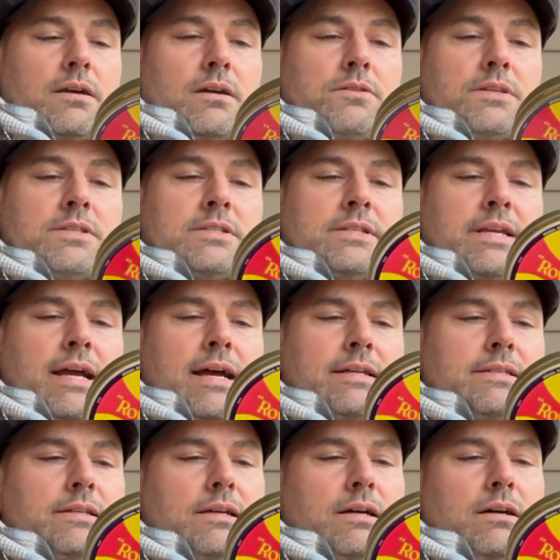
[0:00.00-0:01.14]
This has
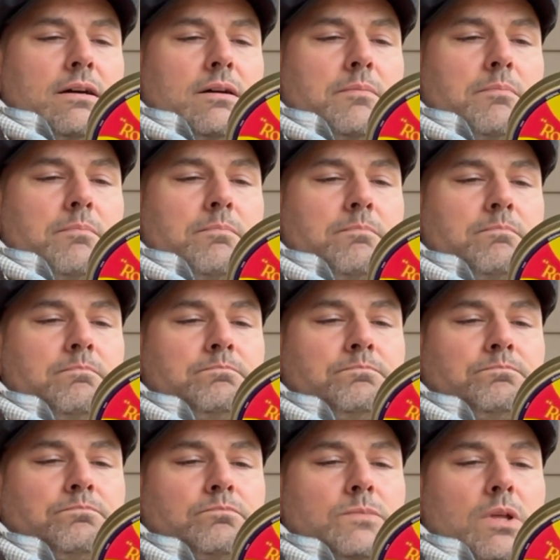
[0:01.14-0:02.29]
got
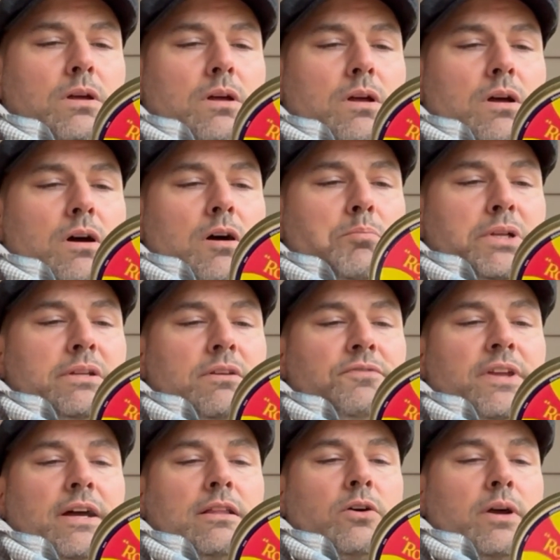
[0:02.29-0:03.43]
a blend of
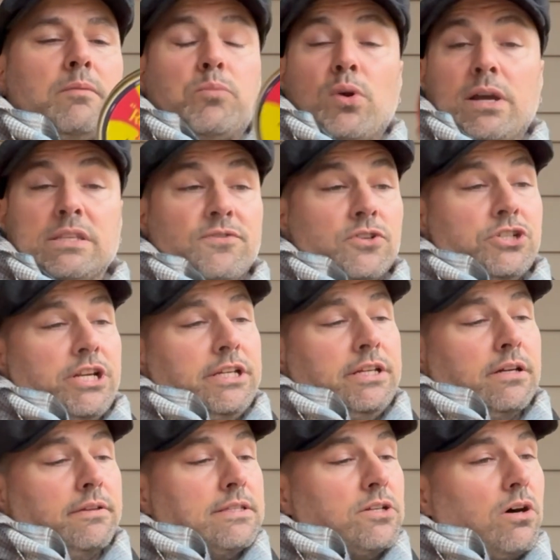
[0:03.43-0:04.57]
yellow and bronze
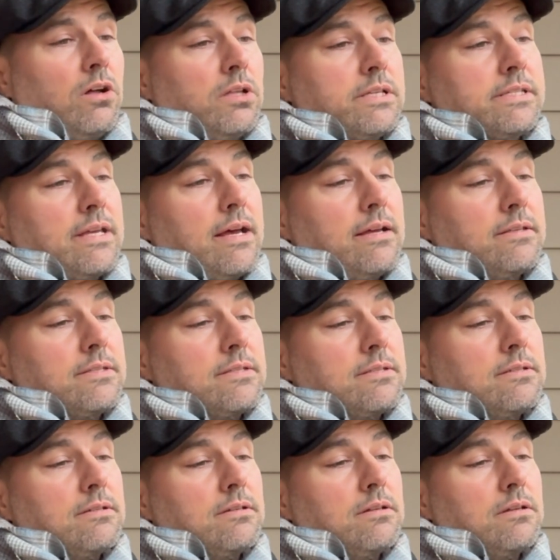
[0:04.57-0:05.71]
Virginia. That's all it says.
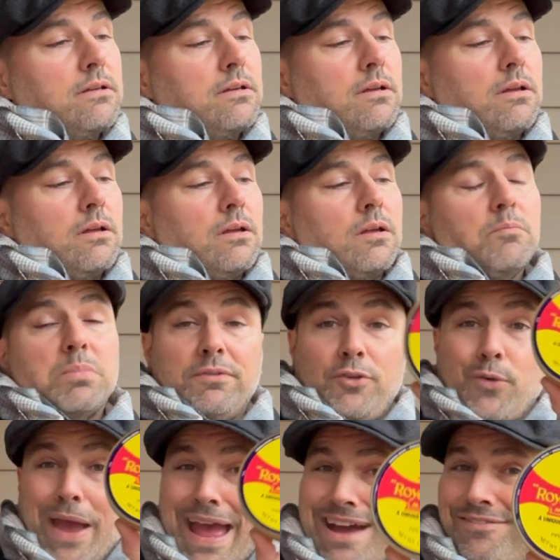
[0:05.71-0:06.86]
But if you
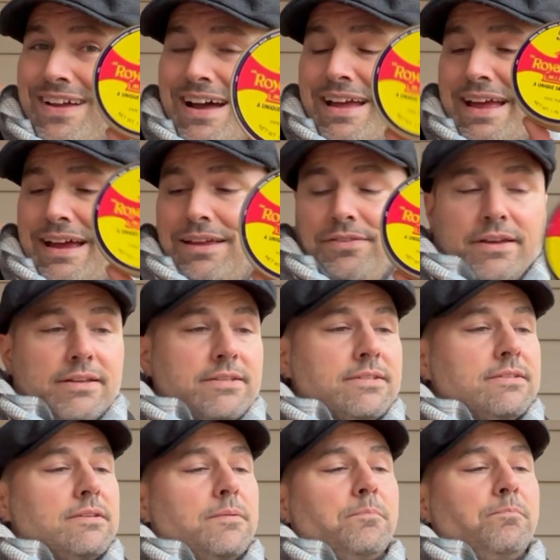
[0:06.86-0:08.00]
have not had
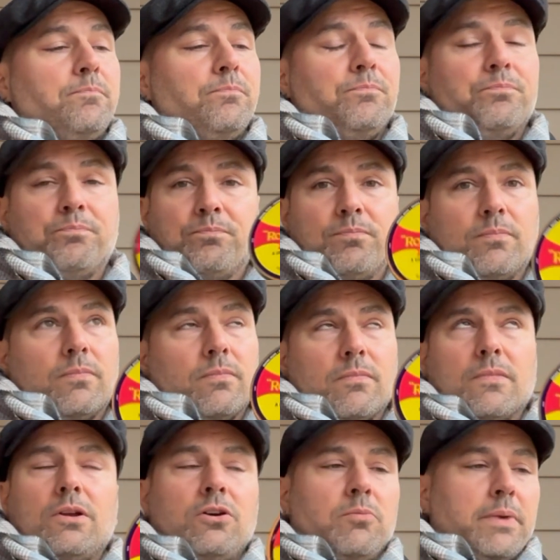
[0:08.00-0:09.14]
this,
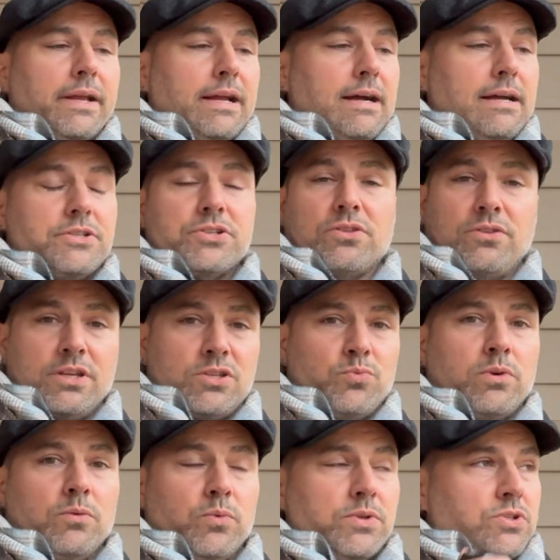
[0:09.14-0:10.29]
oh my gosh, this
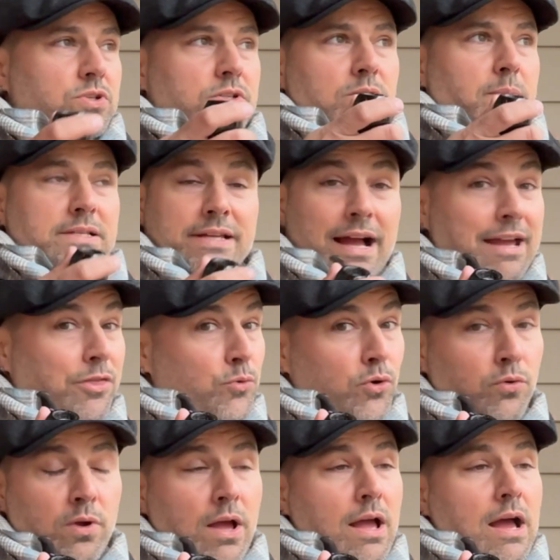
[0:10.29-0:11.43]
one was just amazing. I
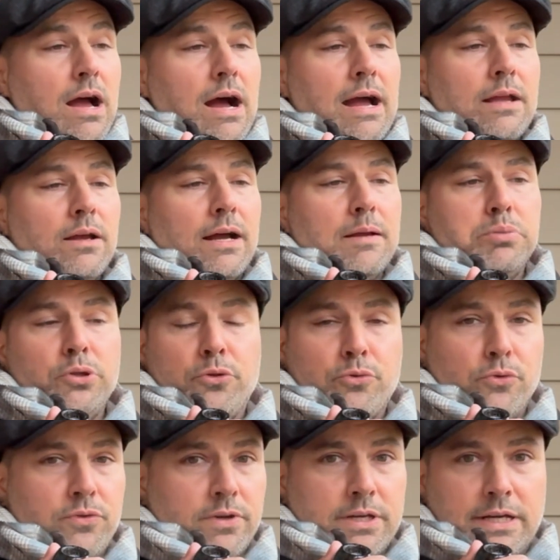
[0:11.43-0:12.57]
blew
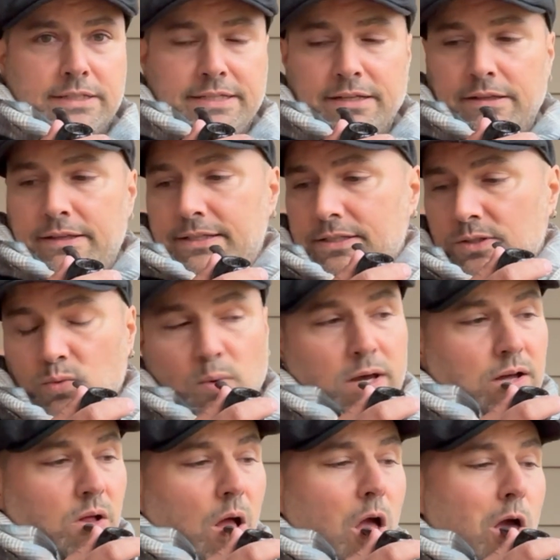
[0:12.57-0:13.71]
through a tin of this as
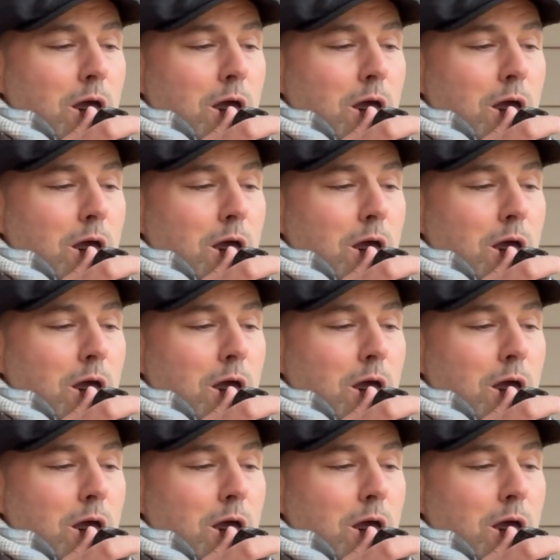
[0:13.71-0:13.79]
well.